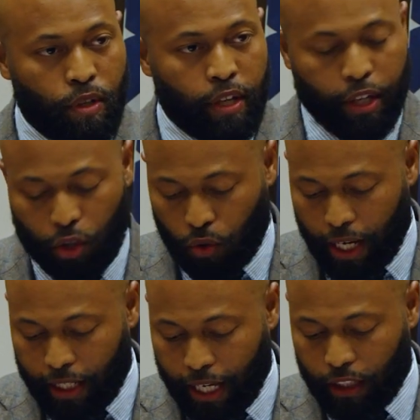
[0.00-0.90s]
and
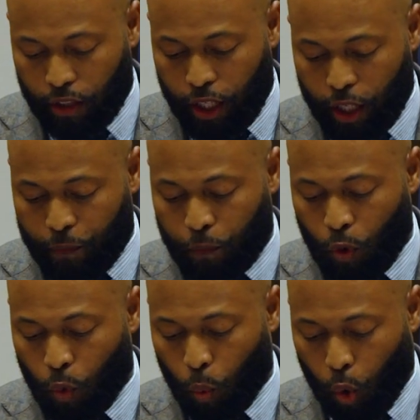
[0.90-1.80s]
create a live,
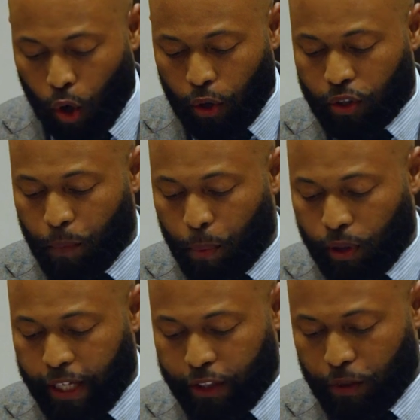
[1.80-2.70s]
work,
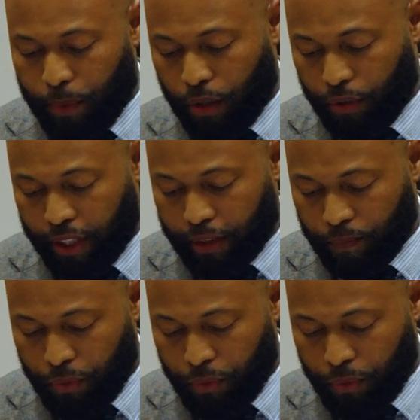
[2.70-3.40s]
play community.